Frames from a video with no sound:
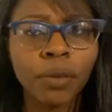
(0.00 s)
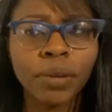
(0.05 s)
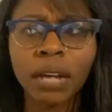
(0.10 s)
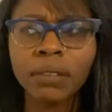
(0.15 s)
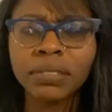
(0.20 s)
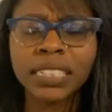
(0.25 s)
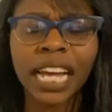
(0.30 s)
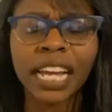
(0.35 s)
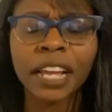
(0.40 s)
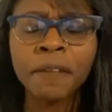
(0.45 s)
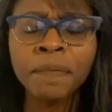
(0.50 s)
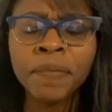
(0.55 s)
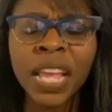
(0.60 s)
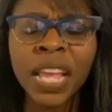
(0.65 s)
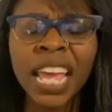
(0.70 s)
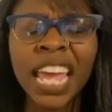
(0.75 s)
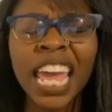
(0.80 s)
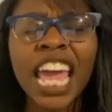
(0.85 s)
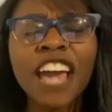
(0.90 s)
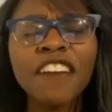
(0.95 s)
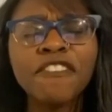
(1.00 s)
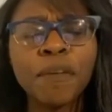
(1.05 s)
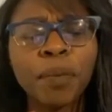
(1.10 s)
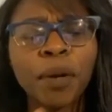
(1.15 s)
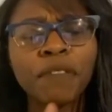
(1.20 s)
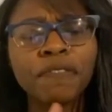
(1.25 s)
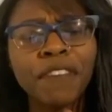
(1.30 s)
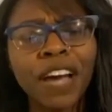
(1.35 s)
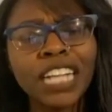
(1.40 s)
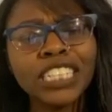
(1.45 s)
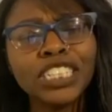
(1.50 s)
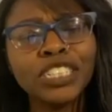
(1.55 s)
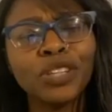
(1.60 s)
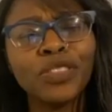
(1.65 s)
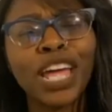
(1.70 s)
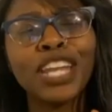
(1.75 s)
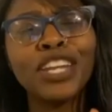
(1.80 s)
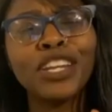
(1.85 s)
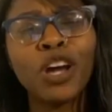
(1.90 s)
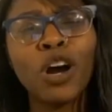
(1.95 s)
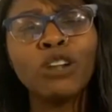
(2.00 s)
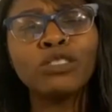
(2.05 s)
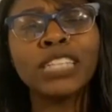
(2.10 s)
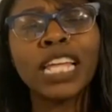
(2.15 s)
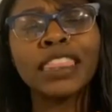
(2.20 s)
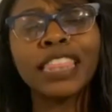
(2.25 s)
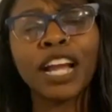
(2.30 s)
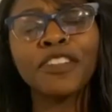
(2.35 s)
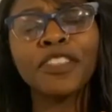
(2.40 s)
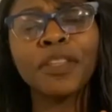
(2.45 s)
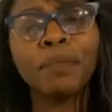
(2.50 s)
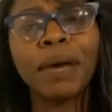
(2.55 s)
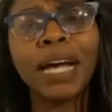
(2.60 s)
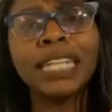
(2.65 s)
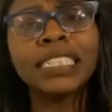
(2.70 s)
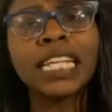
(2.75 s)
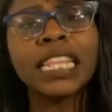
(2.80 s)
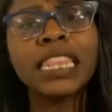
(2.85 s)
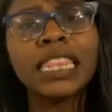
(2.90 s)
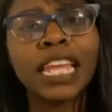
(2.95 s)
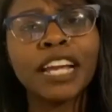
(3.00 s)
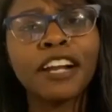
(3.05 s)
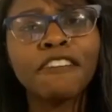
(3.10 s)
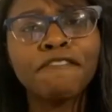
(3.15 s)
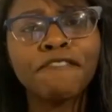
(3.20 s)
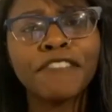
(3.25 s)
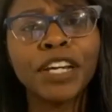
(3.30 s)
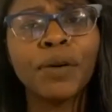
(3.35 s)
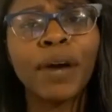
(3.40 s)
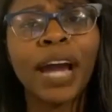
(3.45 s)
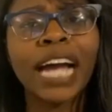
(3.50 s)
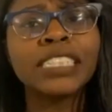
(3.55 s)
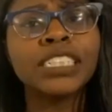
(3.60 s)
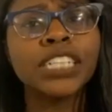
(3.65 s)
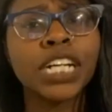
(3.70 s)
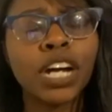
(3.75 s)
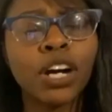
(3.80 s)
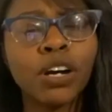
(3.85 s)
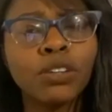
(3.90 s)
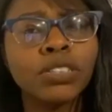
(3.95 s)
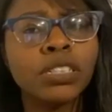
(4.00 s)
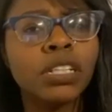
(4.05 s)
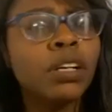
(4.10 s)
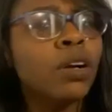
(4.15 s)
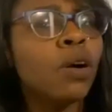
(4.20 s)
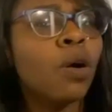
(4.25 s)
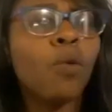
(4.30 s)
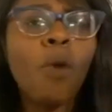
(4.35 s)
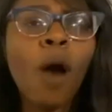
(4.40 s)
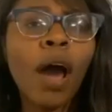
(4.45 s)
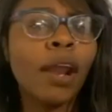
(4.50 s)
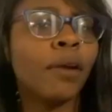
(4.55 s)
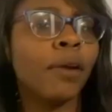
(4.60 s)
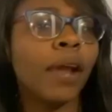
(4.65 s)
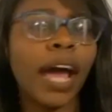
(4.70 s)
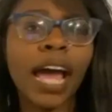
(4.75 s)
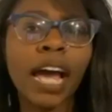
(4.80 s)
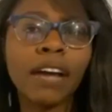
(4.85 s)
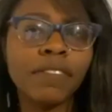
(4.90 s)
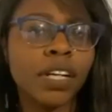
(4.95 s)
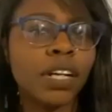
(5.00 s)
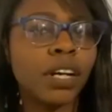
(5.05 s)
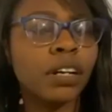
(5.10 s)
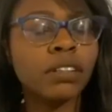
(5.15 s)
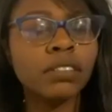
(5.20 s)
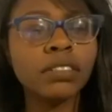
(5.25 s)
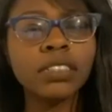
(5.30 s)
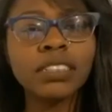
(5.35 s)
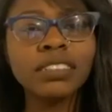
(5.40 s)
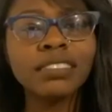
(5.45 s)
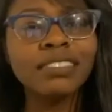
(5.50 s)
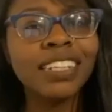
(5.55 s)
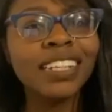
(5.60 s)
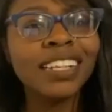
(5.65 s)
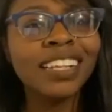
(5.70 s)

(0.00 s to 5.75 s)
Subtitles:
And I was like, if a professional that knows that they're the best in their field has a coach, why don't I have a coach?